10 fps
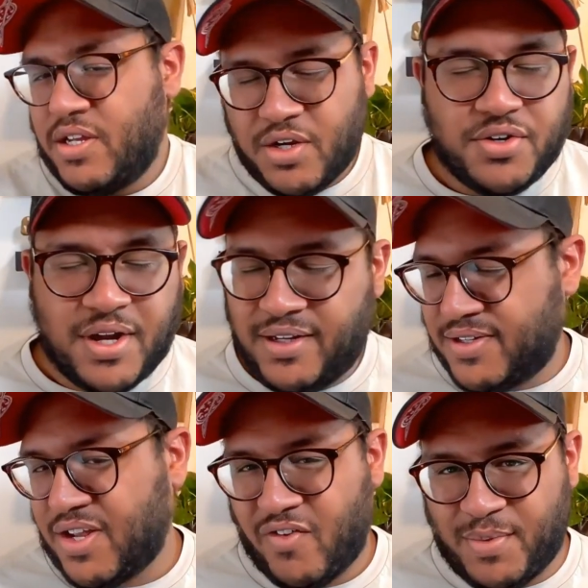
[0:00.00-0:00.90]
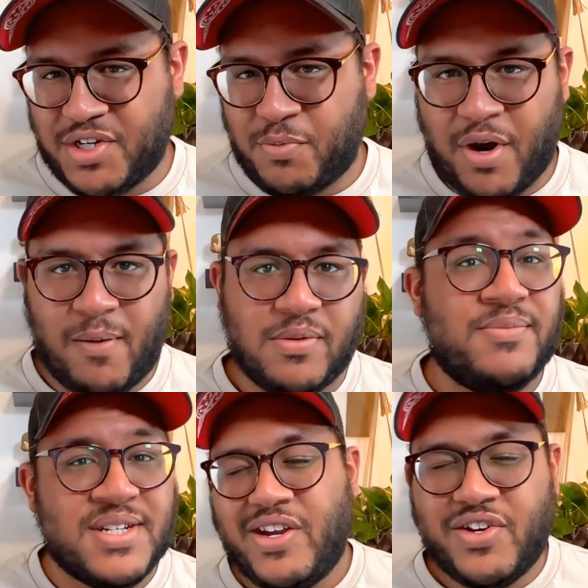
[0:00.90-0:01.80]
you're trying to solve a bunch of
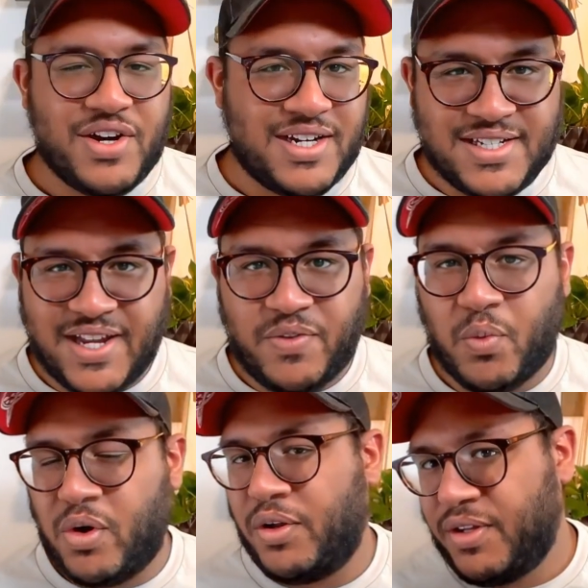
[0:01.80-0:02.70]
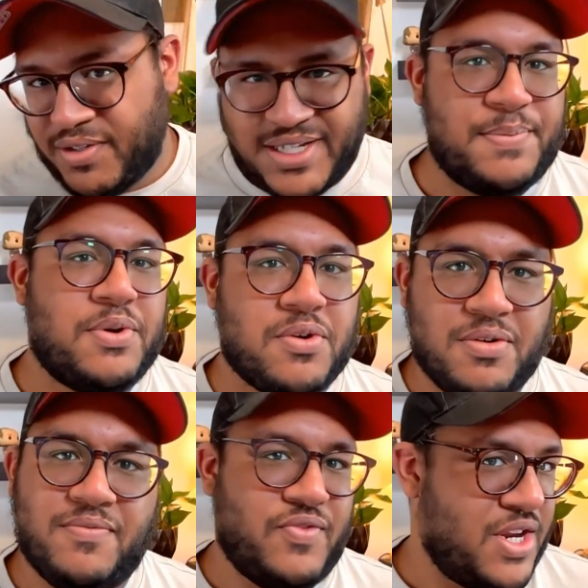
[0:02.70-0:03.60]
problems. You're trying to save the world. Typical
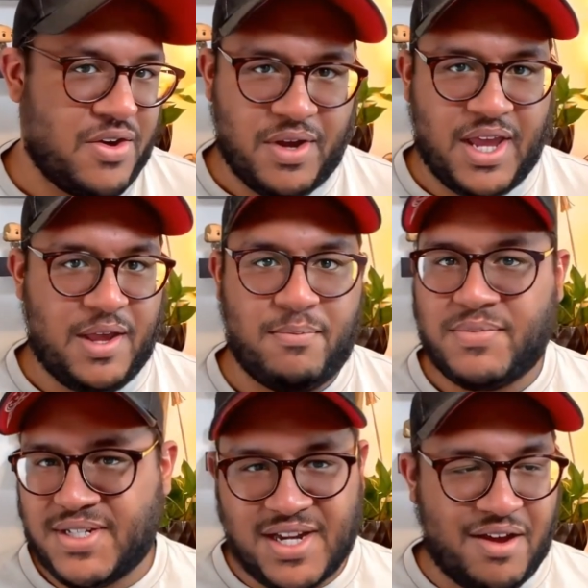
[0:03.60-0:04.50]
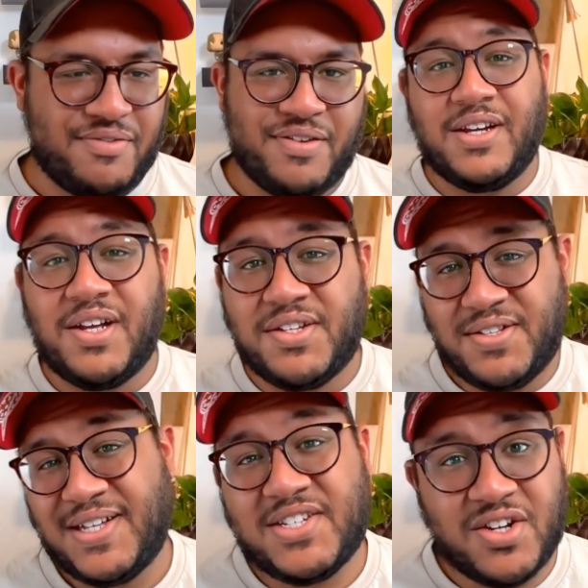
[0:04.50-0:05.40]
video game stuff. So
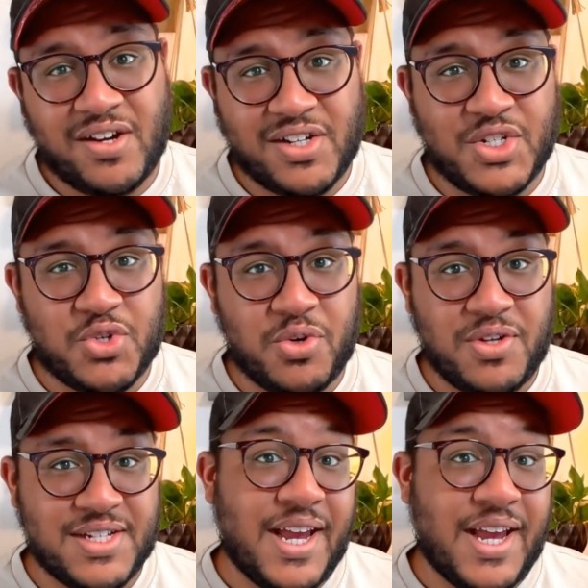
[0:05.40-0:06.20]
let's talk controls and